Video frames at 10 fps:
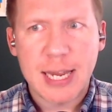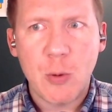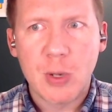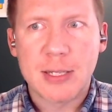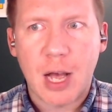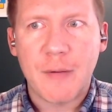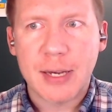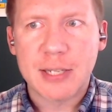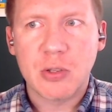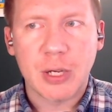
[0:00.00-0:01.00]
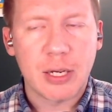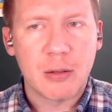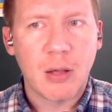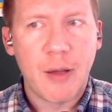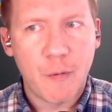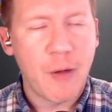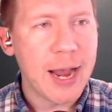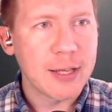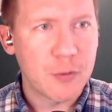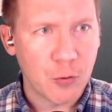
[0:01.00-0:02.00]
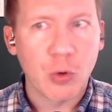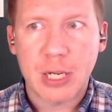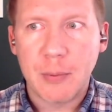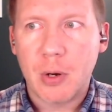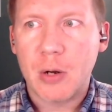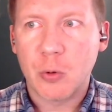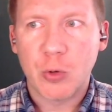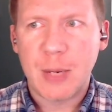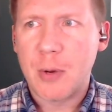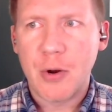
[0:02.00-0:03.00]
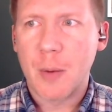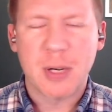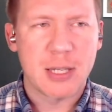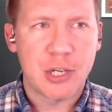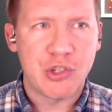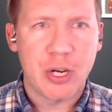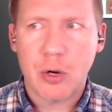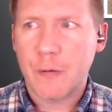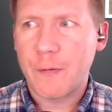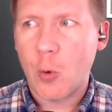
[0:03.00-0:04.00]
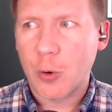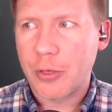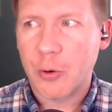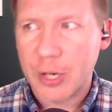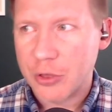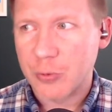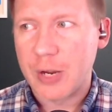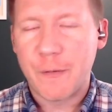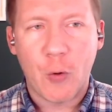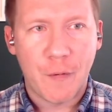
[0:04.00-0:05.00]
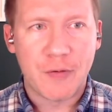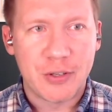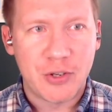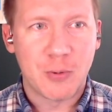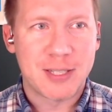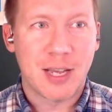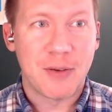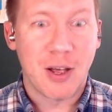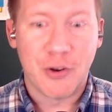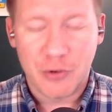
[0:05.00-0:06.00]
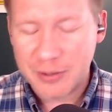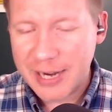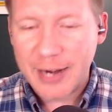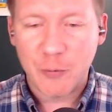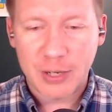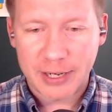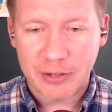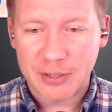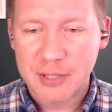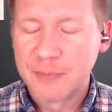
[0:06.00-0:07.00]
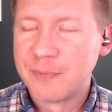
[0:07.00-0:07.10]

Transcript: He was obviously advanced for rookie ball. The rookie ball numbers this year, 433, 452, 700. Kind of ridiculous.